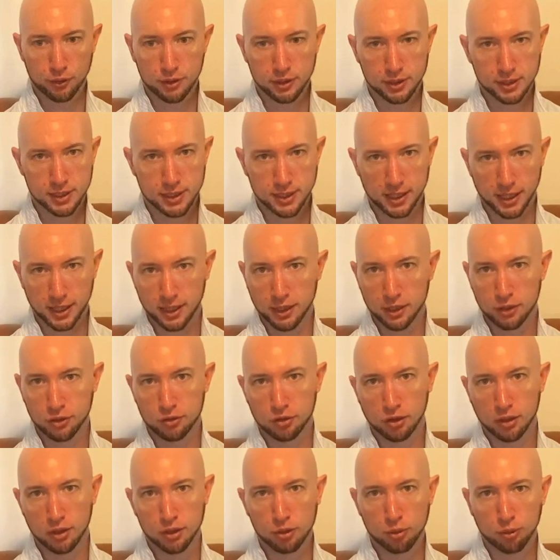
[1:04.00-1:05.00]
can see it and
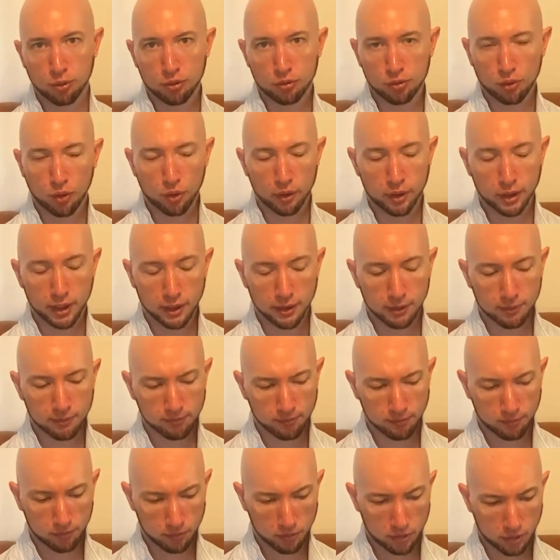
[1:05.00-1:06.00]
try to avoid it.
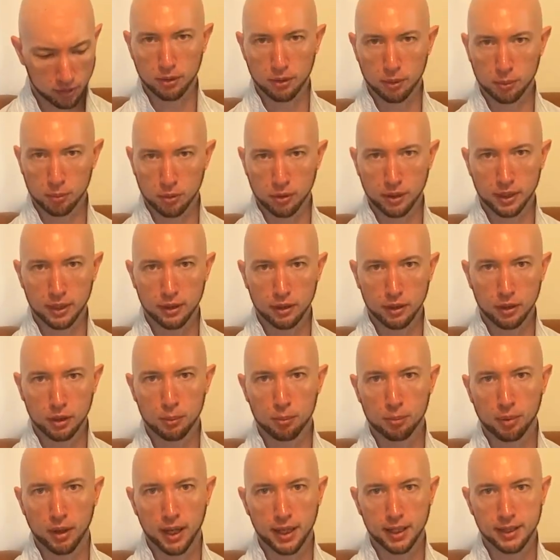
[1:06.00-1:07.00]
The money that you
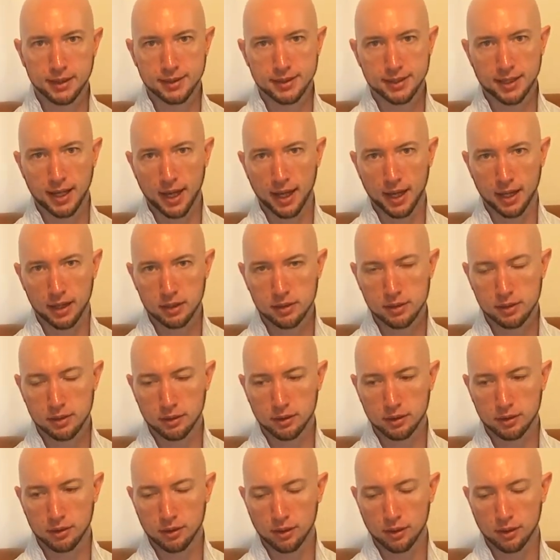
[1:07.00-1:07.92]
pay in tax